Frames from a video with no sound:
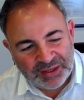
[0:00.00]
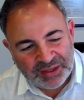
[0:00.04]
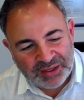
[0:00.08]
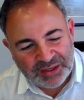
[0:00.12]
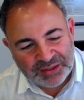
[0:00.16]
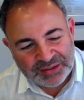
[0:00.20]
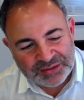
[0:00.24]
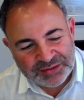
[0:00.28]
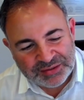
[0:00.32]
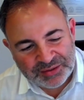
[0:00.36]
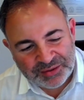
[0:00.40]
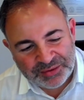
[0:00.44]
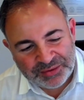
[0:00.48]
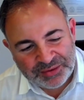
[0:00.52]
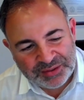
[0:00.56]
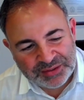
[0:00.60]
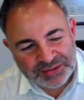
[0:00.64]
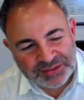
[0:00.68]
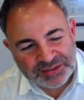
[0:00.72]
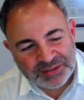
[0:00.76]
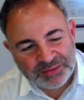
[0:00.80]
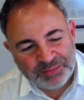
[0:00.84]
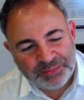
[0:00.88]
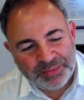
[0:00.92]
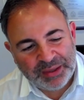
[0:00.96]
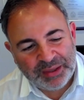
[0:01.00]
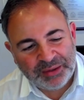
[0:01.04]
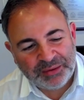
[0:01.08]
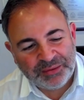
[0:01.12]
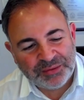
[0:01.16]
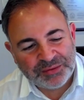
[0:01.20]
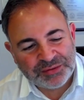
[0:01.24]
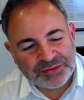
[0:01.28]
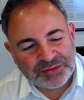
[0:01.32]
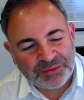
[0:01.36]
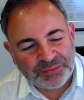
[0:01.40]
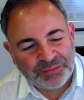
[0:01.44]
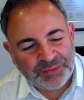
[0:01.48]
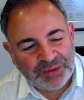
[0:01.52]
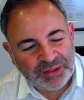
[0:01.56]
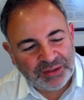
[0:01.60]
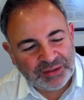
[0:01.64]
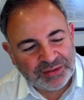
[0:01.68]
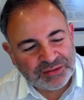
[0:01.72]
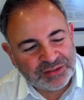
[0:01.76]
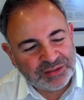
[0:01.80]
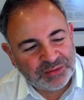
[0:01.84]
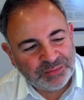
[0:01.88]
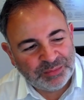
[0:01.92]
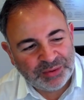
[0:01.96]
until these tobaccos are ready
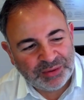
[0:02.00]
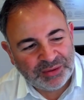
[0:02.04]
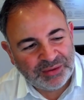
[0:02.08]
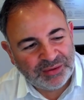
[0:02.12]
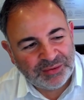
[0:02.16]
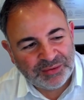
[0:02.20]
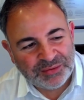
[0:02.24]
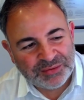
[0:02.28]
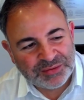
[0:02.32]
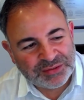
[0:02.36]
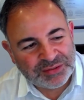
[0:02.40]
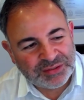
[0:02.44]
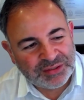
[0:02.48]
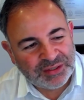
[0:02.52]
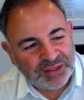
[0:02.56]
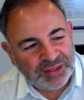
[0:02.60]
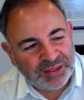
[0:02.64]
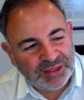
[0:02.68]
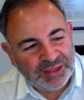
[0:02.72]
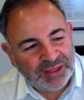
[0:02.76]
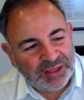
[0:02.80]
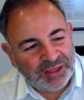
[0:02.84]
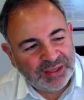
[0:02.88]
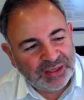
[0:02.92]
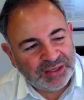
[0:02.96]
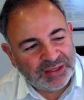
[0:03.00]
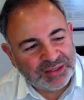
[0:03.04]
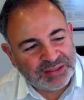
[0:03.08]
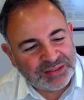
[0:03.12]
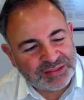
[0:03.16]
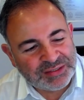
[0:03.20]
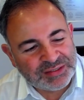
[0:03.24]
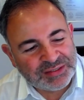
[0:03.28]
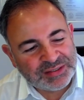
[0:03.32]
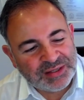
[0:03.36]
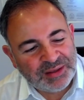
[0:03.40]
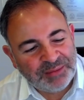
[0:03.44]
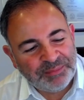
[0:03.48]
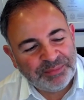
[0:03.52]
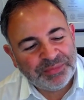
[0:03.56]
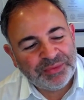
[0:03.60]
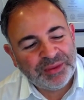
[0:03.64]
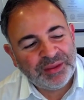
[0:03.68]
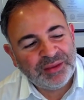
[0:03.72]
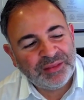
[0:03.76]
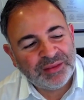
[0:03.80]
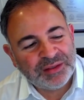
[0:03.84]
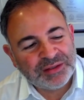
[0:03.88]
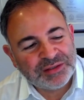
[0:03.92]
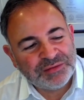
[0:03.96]
to be used is
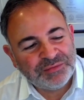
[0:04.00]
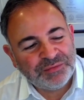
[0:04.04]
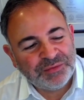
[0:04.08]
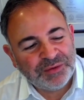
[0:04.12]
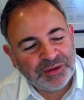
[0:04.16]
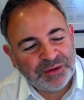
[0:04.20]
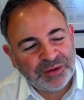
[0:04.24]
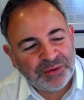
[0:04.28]
something that's very